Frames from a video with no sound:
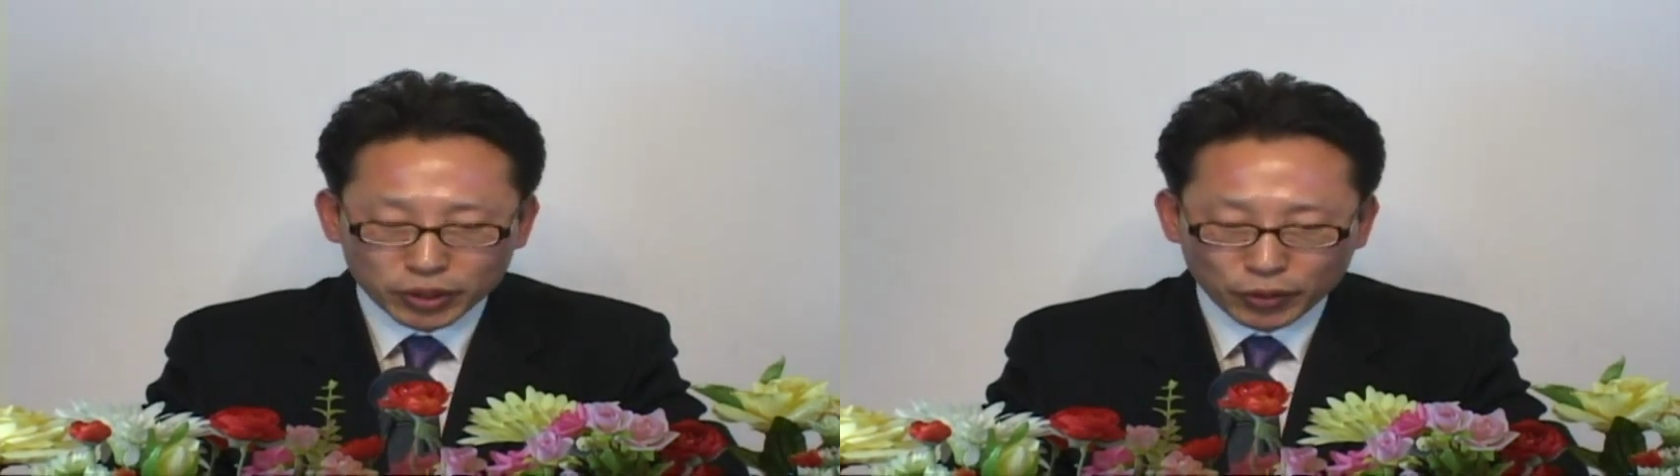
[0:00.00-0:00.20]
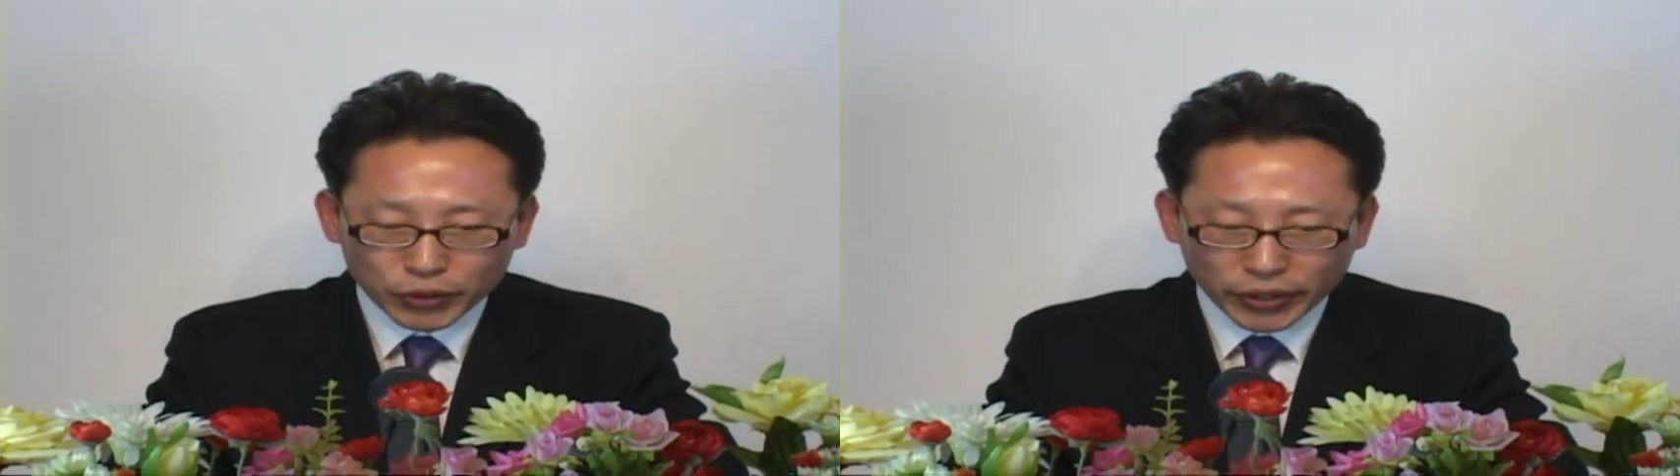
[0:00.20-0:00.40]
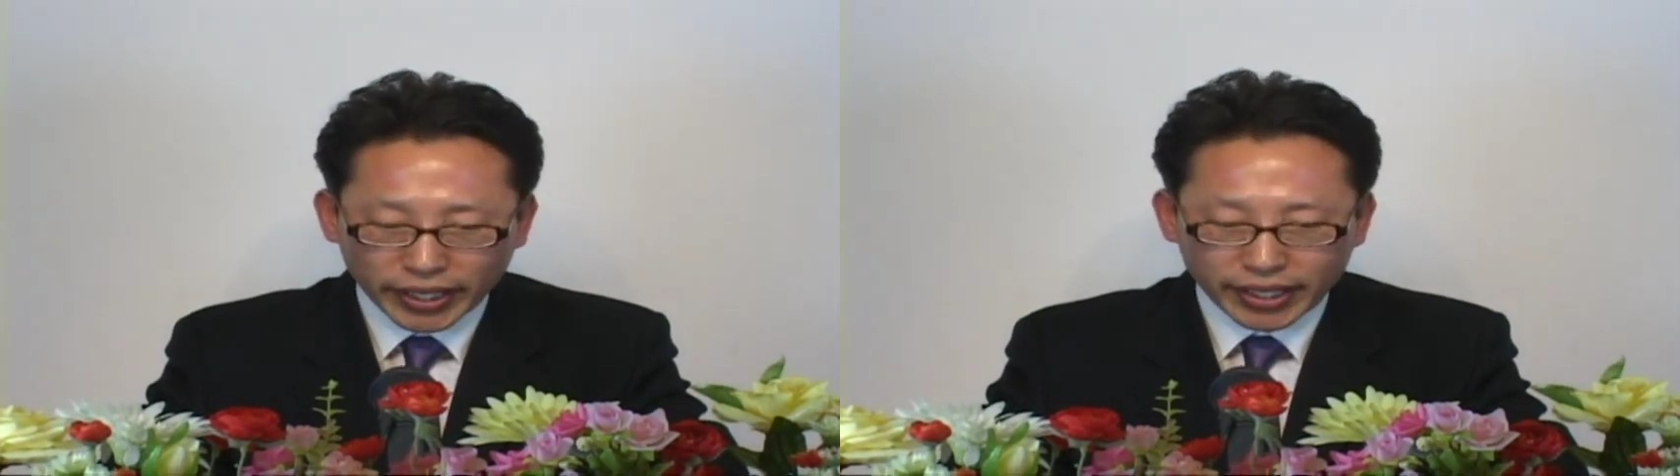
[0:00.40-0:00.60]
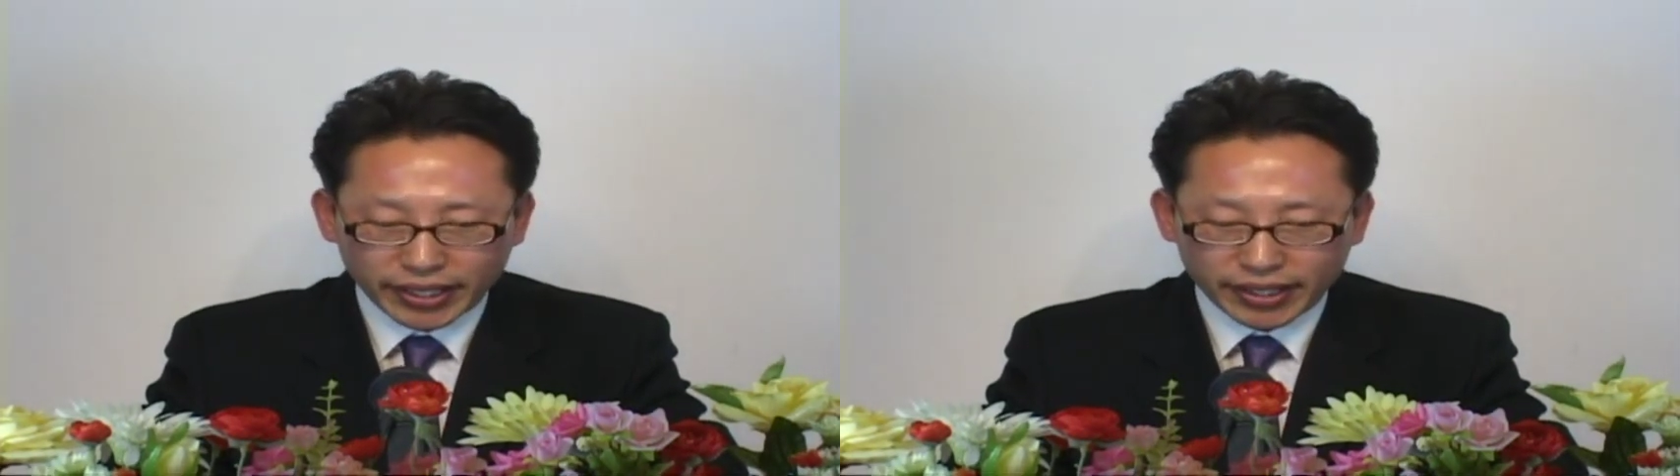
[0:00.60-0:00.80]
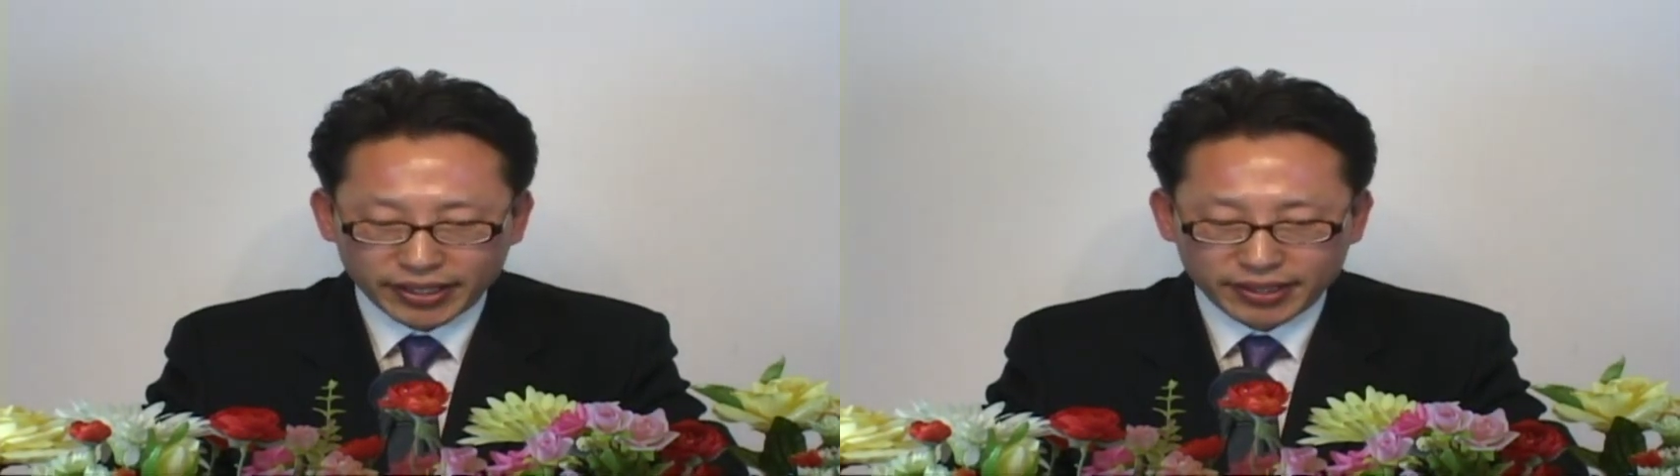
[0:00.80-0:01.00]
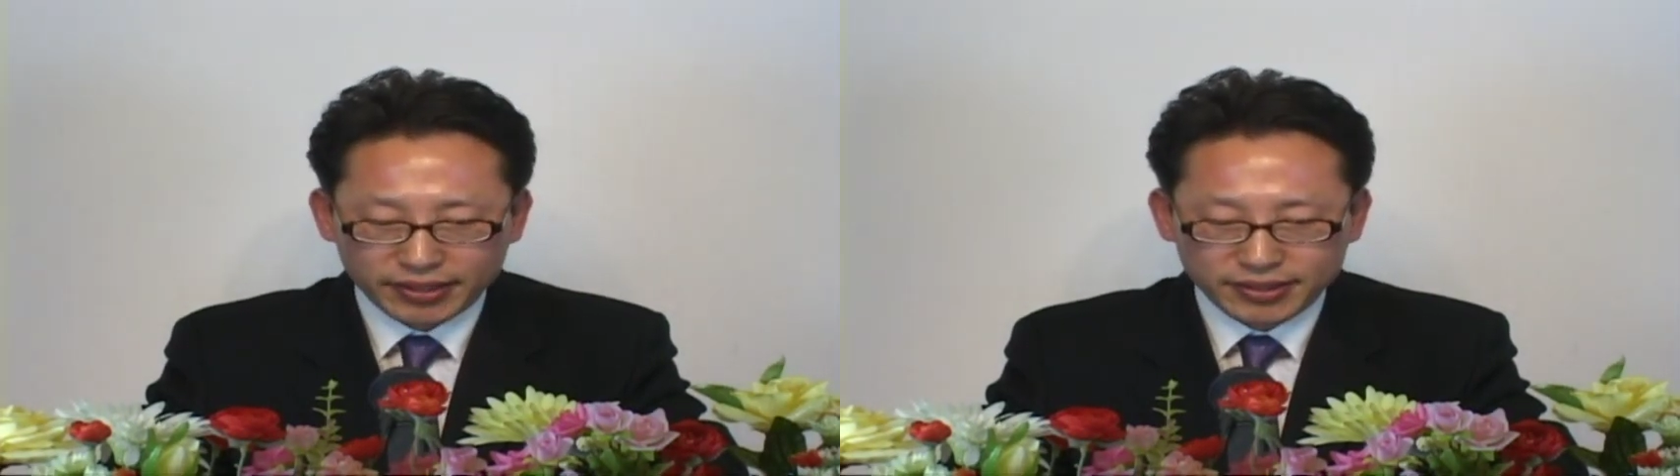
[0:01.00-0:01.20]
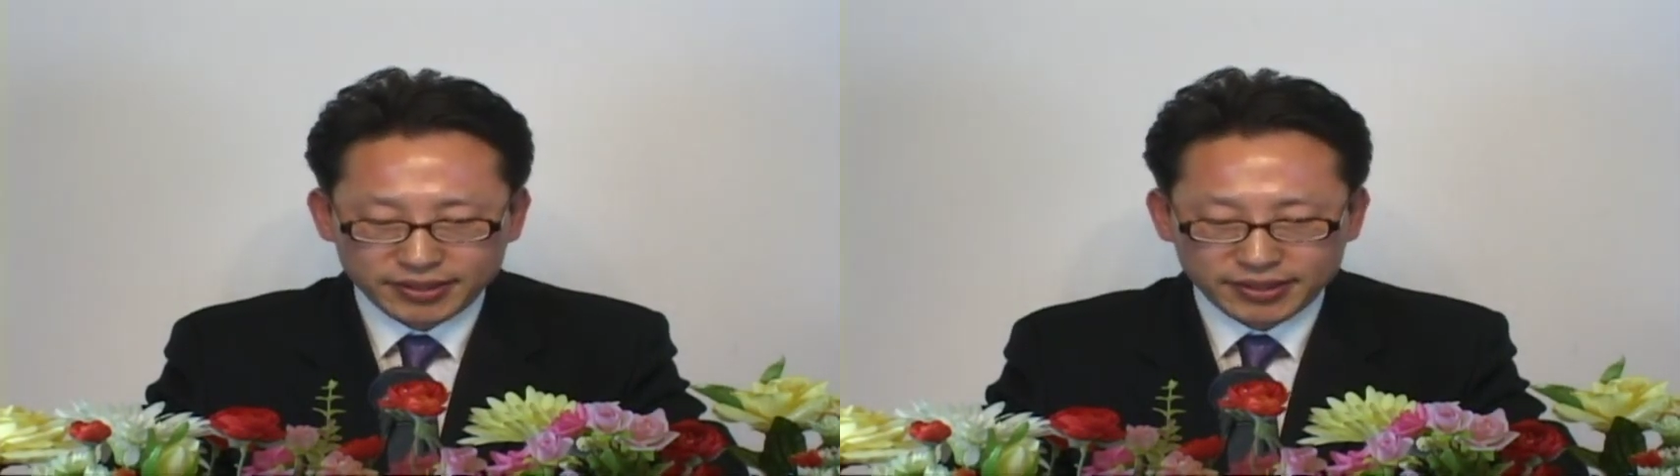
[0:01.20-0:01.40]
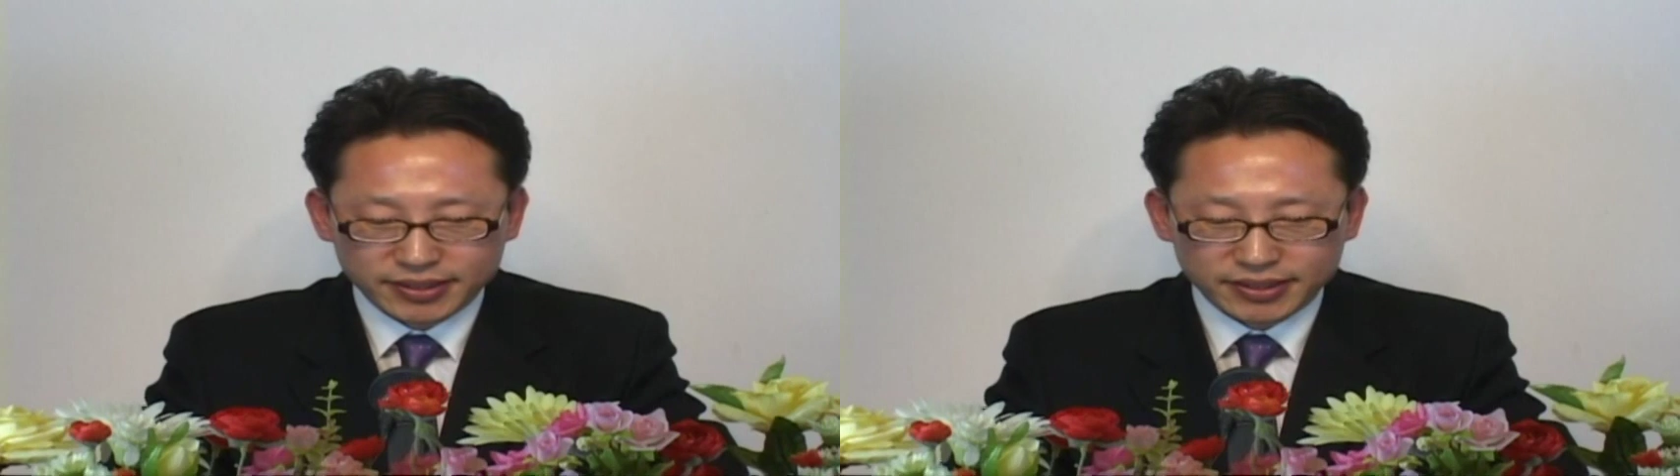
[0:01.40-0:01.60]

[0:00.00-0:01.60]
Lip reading: did not flourish,